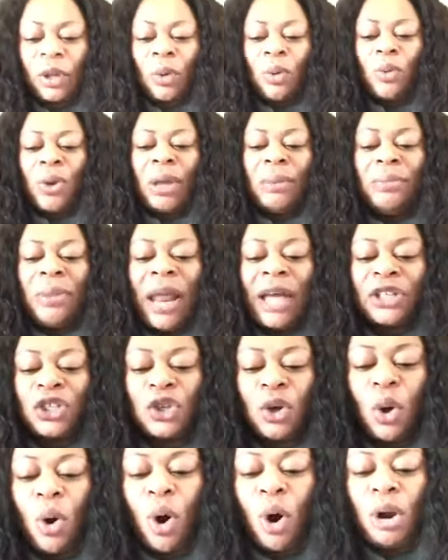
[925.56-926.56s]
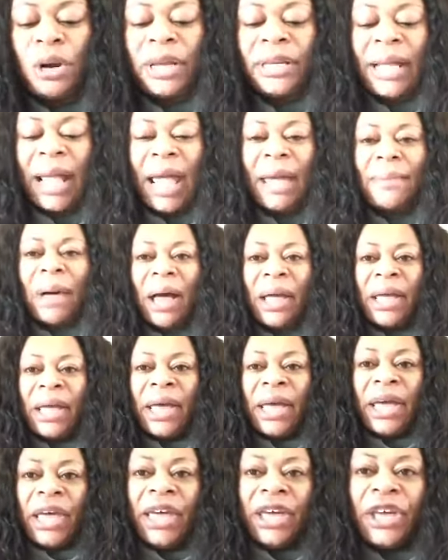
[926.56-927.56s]
We bless your holy name.
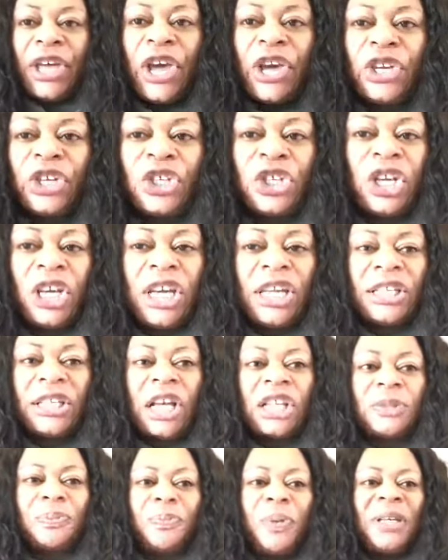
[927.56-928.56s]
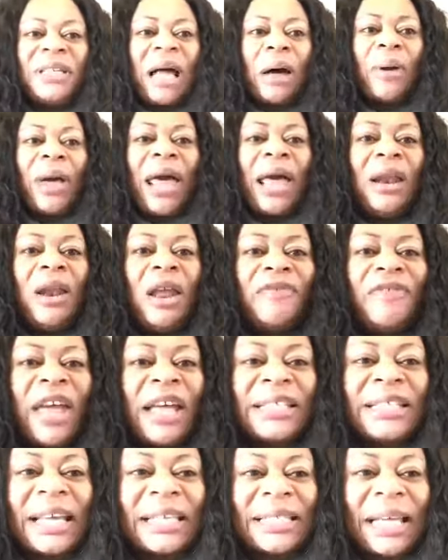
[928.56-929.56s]
King Jesus, be thou
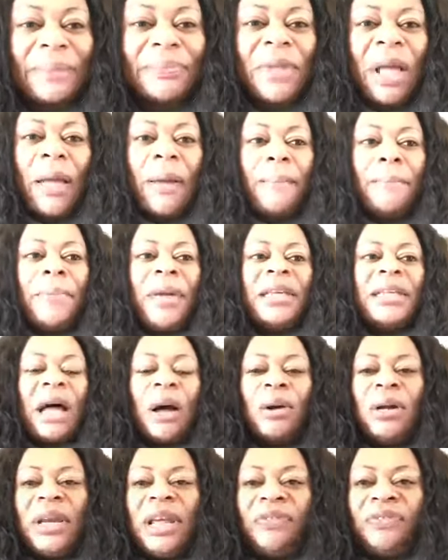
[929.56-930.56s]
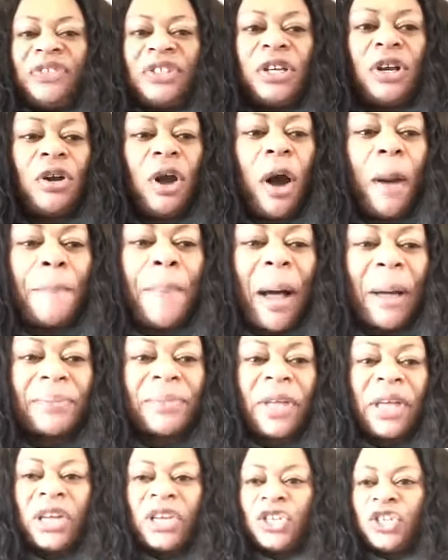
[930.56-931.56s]
elevated. Be thou lifted
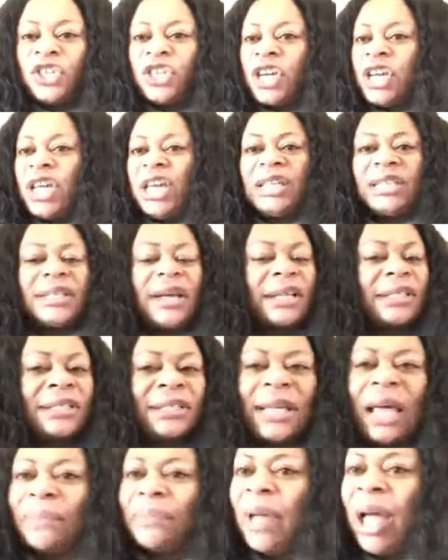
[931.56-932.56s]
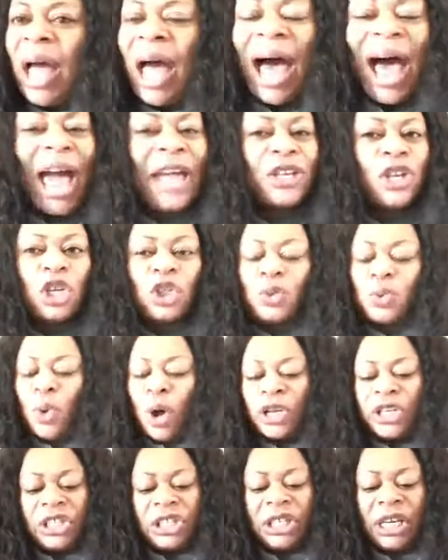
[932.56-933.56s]
up. Jesus, I just
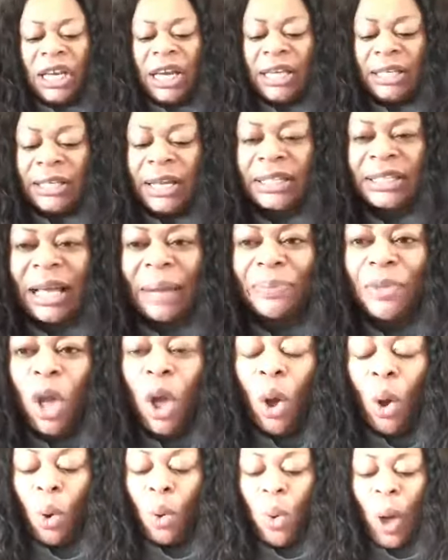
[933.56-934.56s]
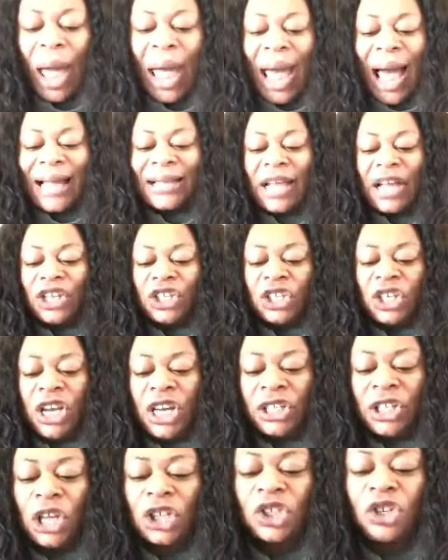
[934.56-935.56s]
want Jesus. Where are the
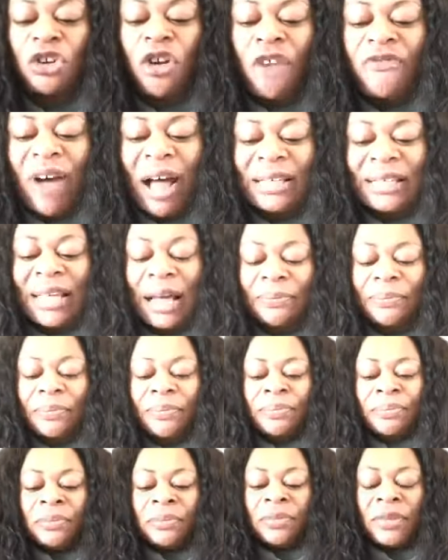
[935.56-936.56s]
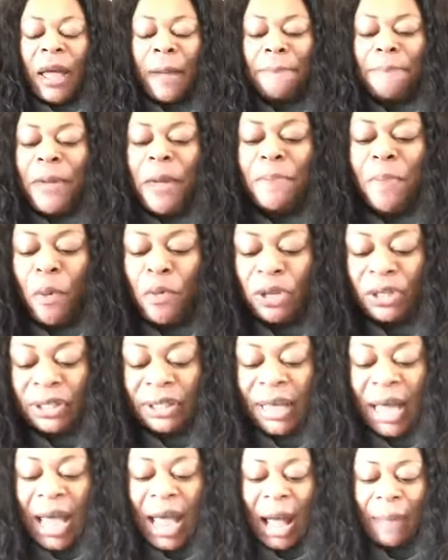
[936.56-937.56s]
Jesus lovers? The people we
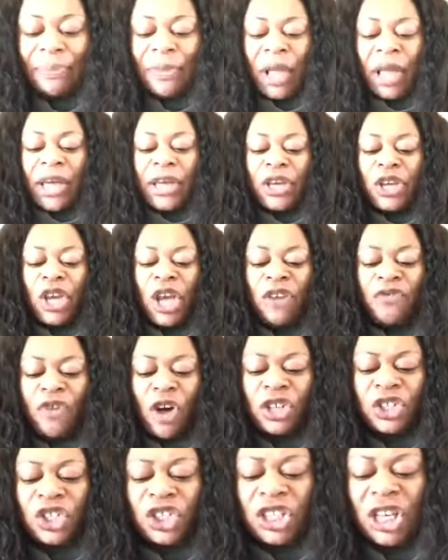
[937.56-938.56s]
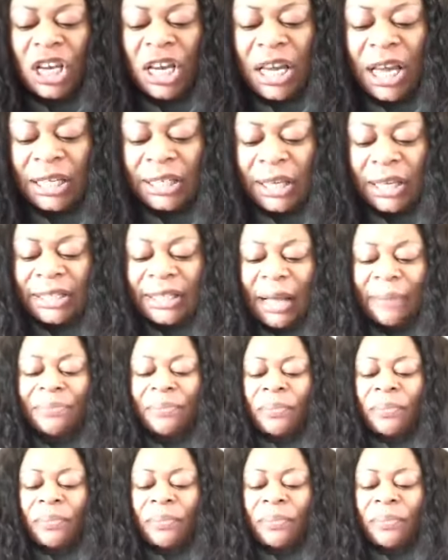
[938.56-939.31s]
say, give us Jesus.